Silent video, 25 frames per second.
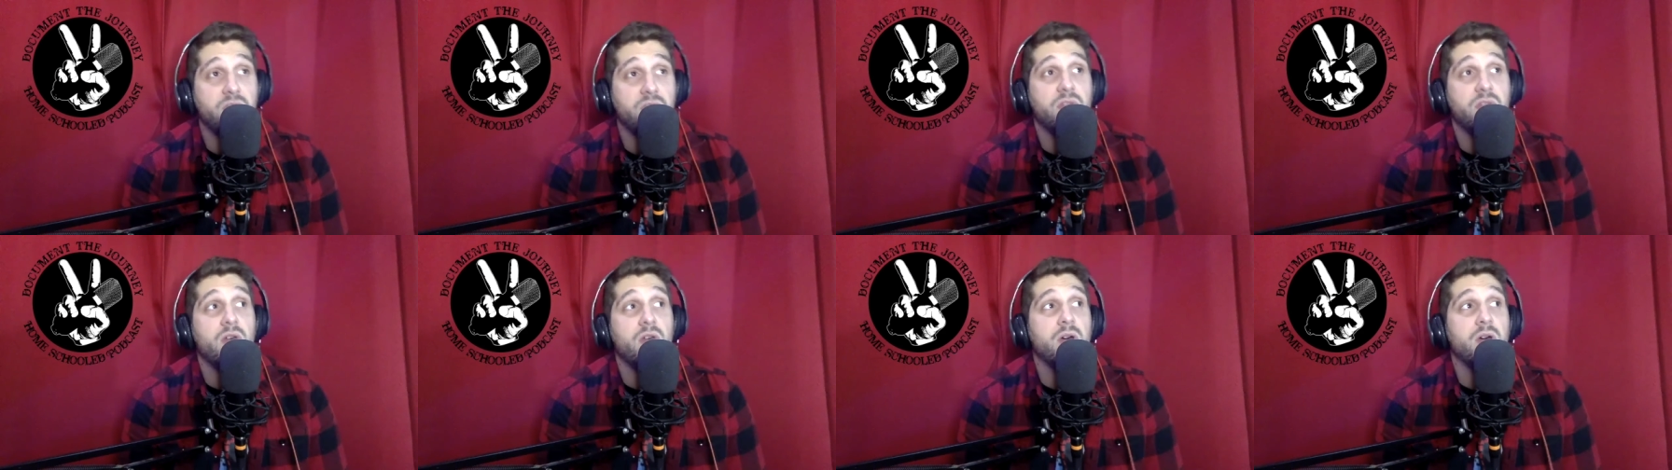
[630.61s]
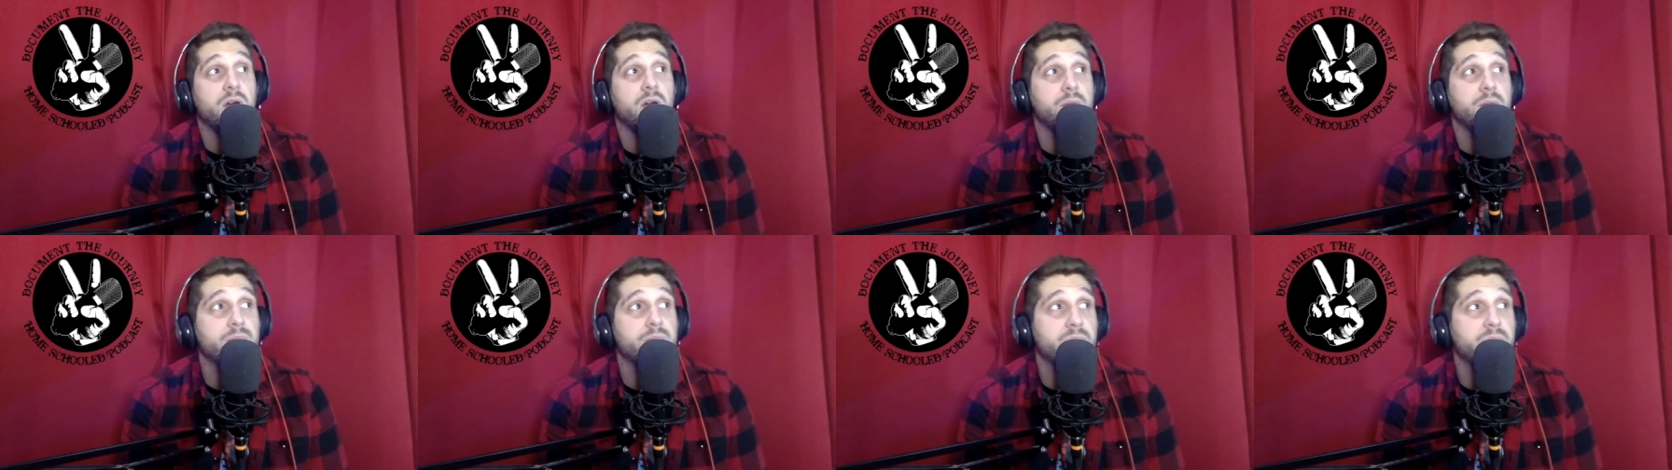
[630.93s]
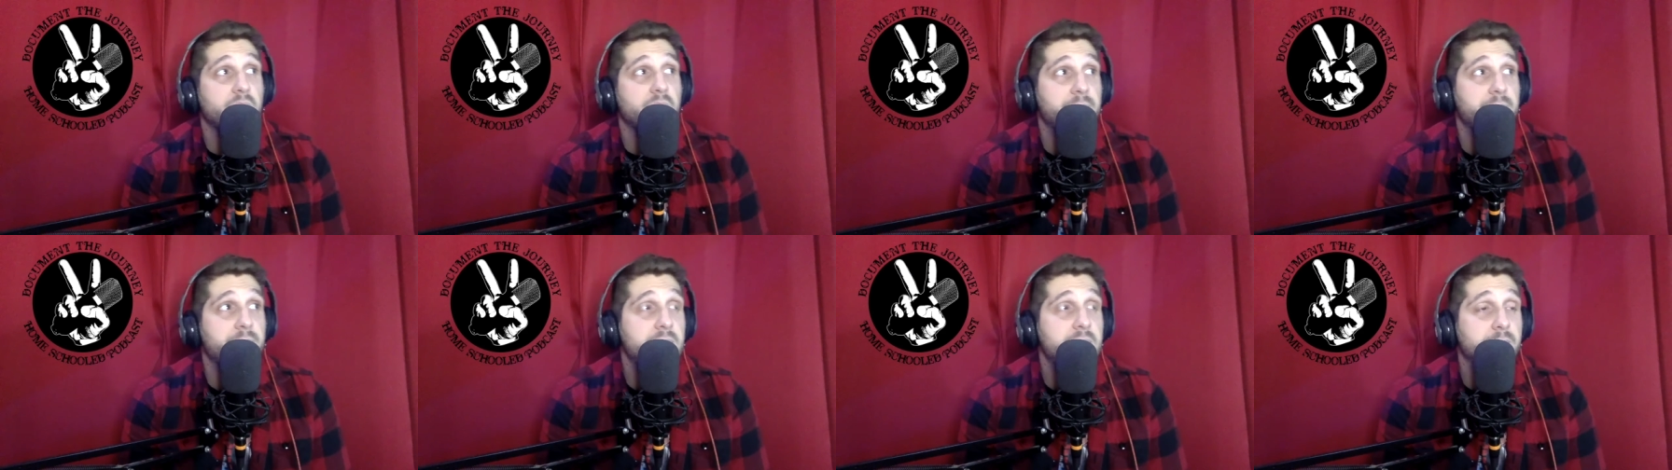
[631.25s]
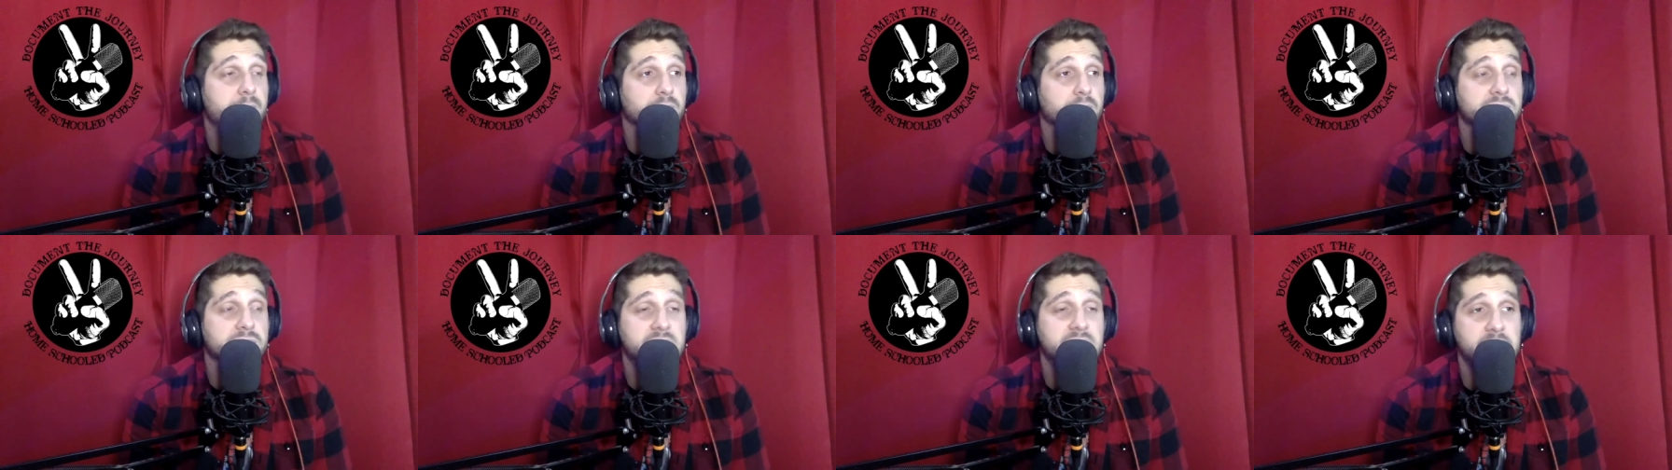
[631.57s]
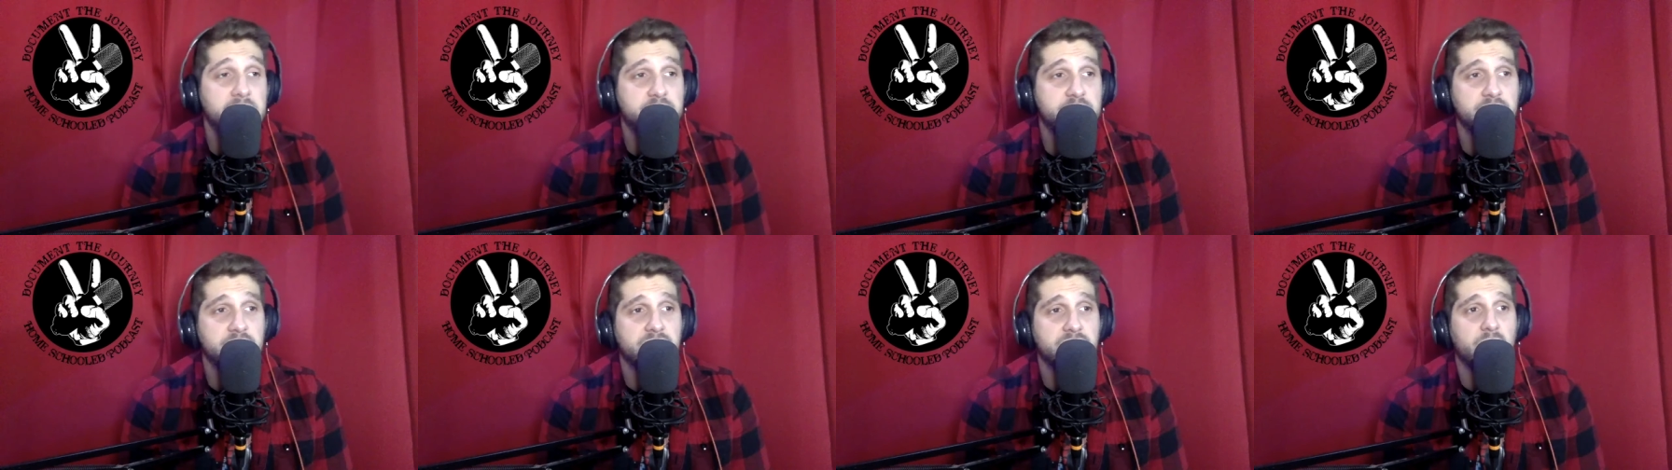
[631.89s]
The people
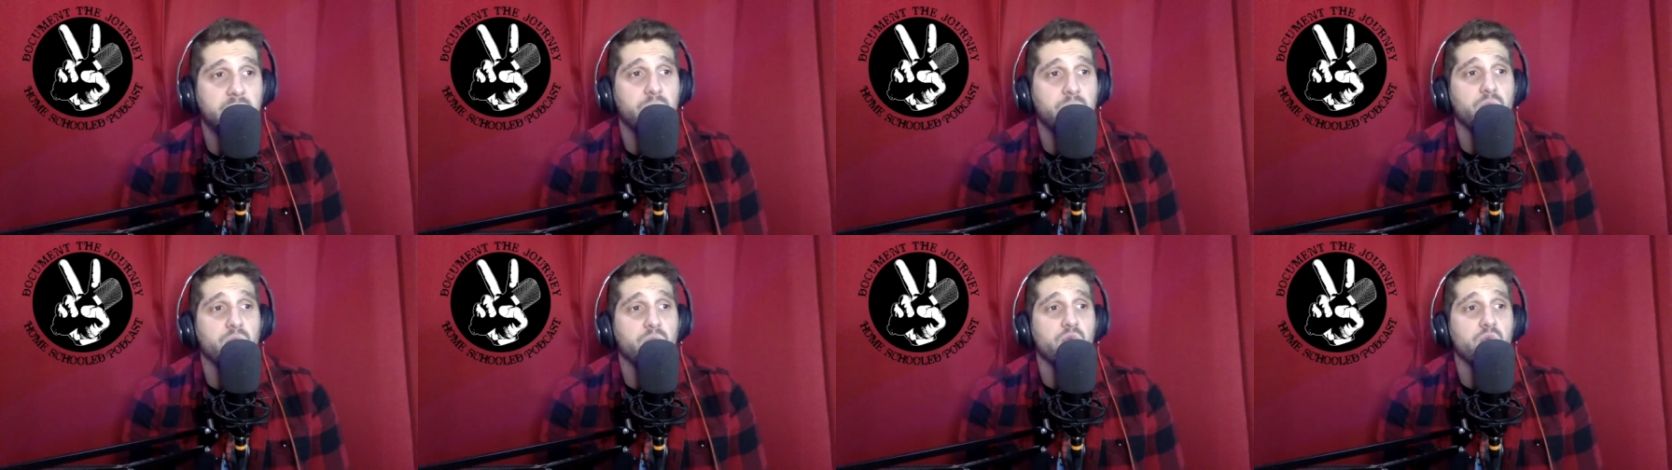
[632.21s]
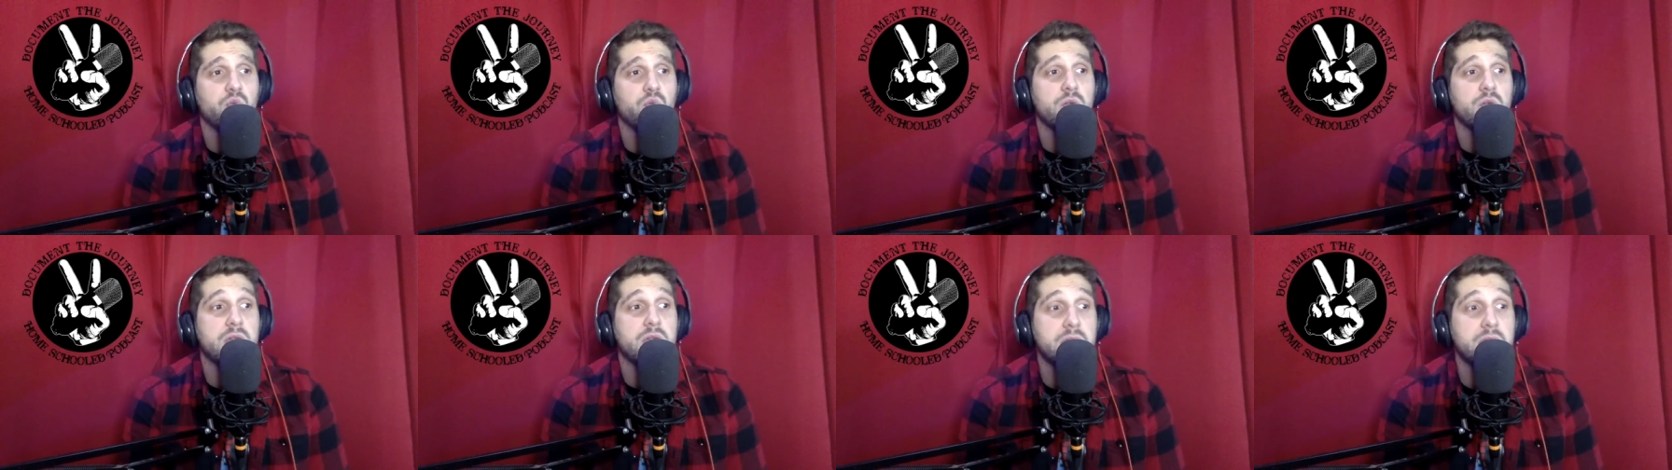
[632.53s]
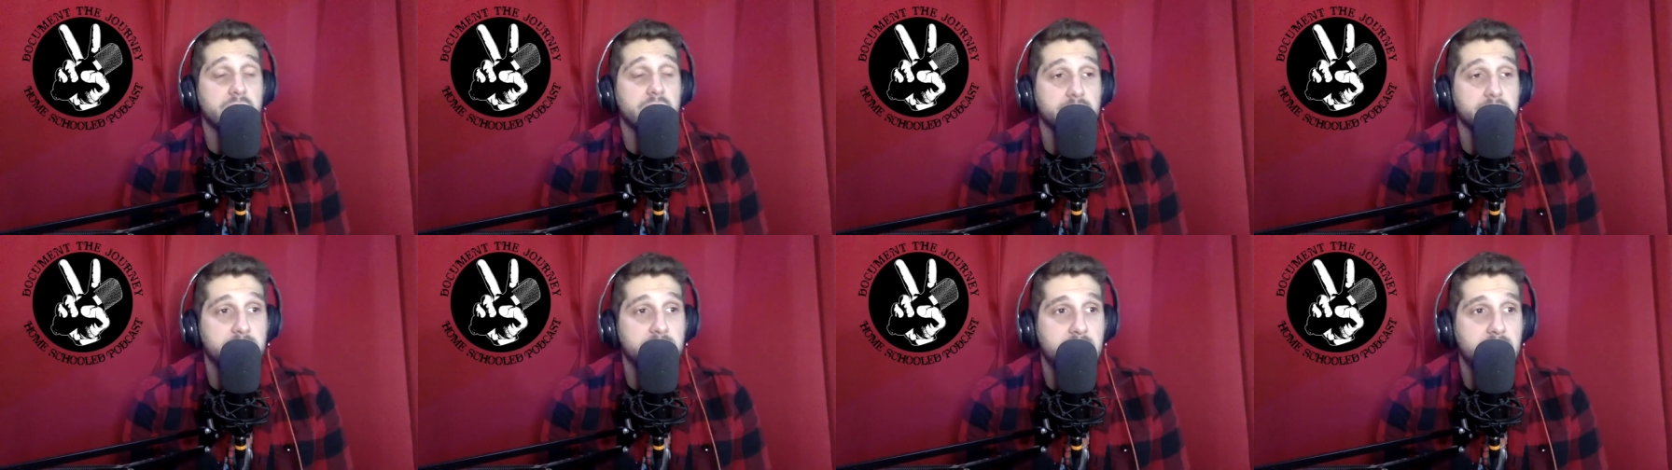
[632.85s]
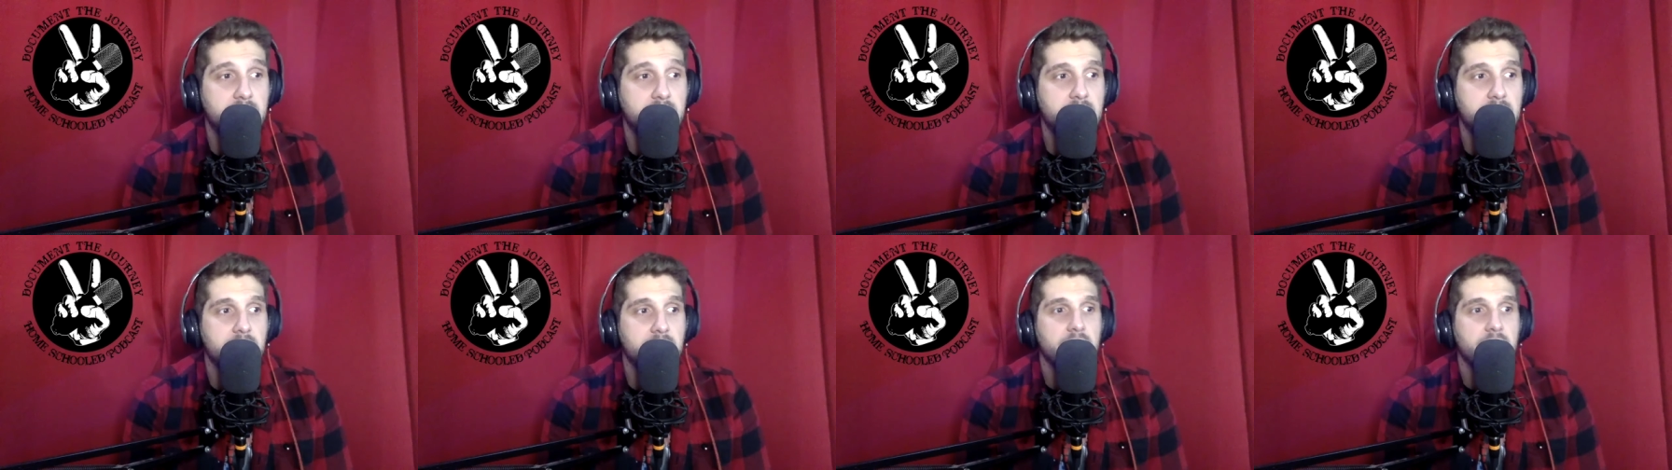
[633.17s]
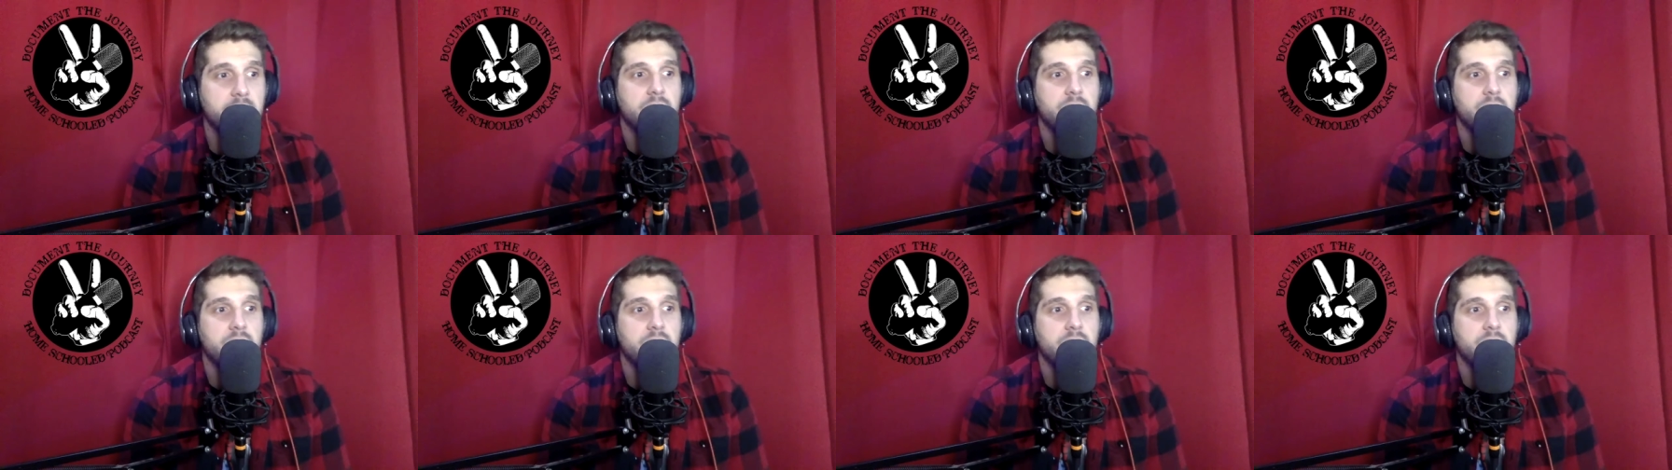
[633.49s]
teaching them really